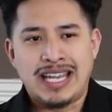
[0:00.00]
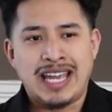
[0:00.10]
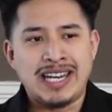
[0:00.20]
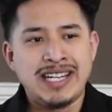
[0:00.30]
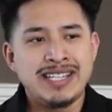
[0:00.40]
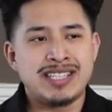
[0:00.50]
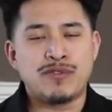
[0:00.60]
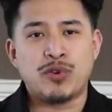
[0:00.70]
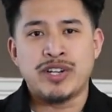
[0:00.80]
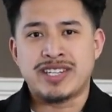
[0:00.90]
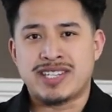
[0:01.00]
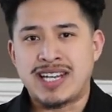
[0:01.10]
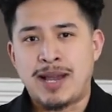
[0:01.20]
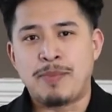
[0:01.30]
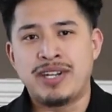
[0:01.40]
At least if you're at the
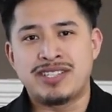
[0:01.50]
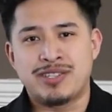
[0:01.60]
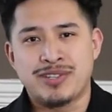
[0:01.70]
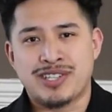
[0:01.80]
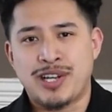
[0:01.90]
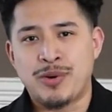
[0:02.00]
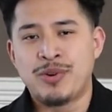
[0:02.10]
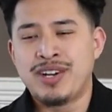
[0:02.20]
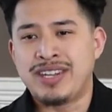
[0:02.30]
shop and it's still slow,